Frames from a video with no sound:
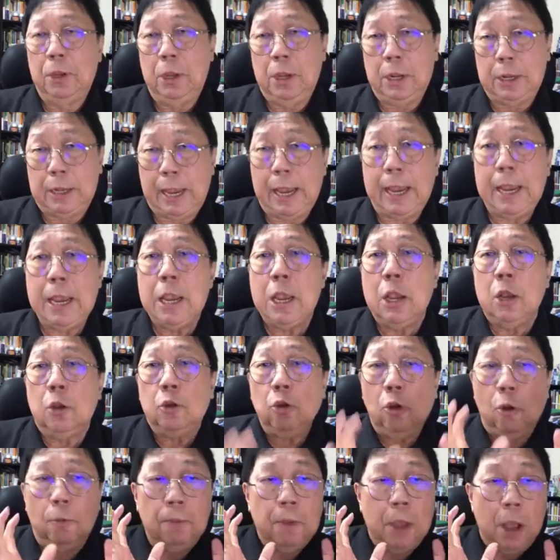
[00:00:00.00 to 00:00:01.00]
Okay?
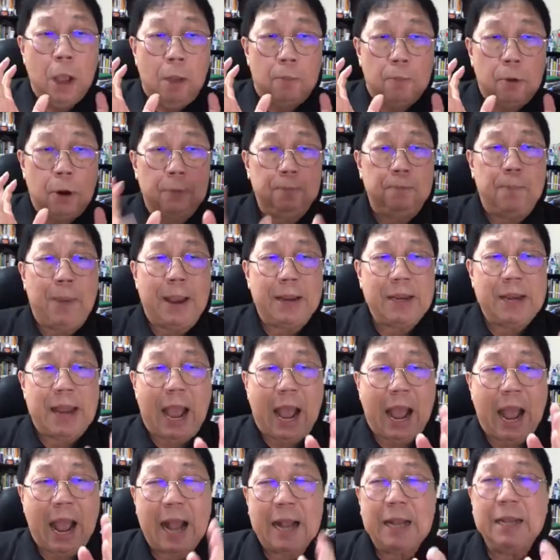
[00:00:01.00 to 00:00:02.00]
So, prospect that
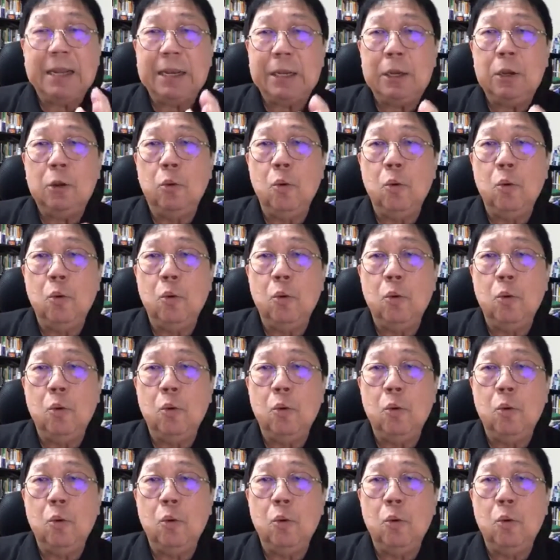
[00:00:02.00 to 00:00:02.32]
are hungry,